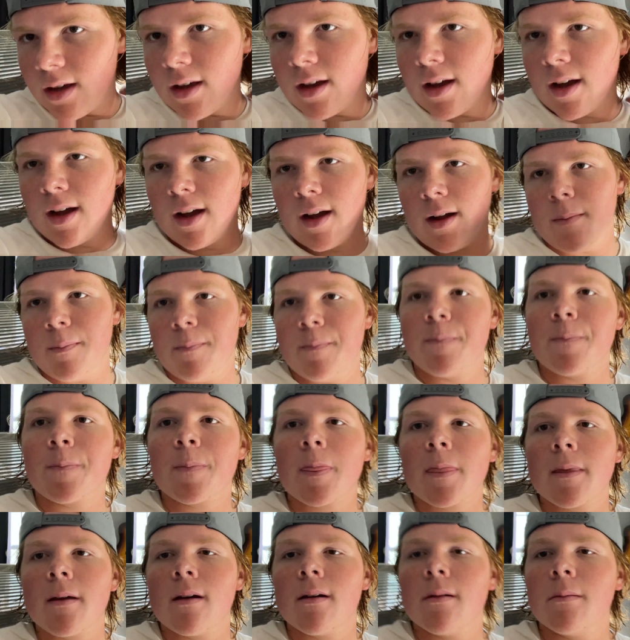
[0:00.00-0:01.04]

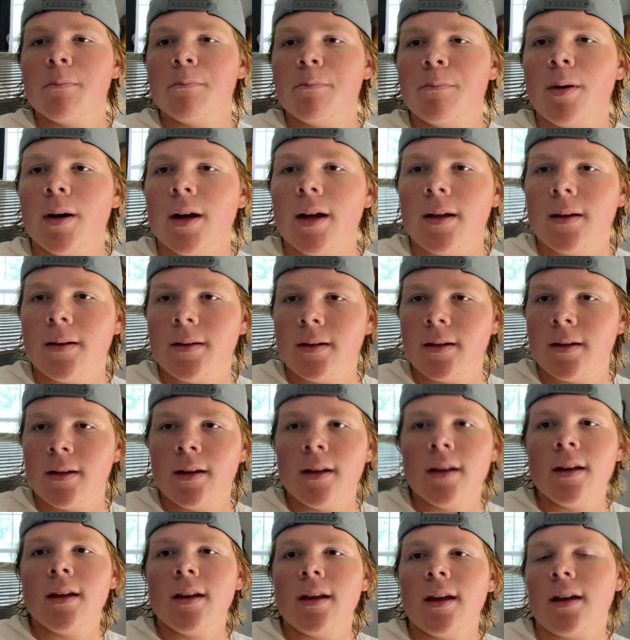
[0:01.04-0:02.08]
But
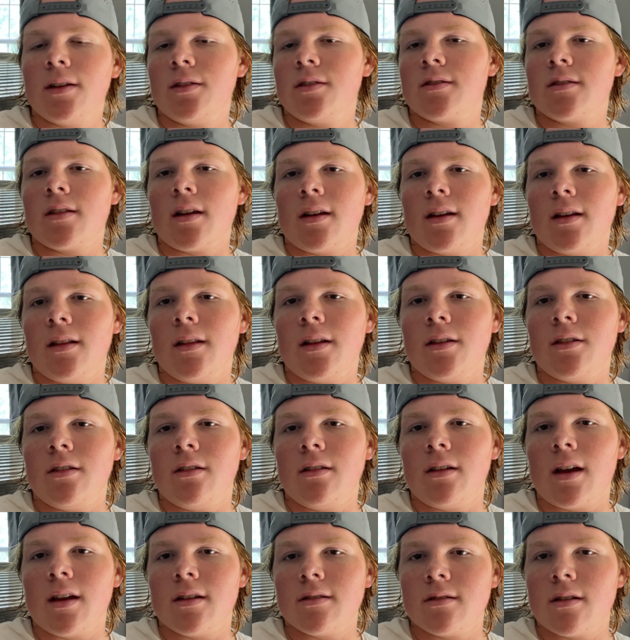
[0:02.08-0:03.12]
I just thought I'd let you
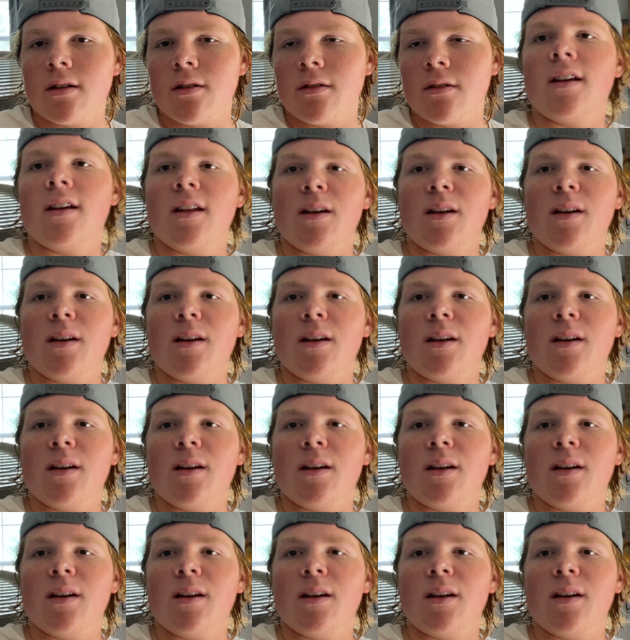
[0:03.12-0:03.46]
guys know,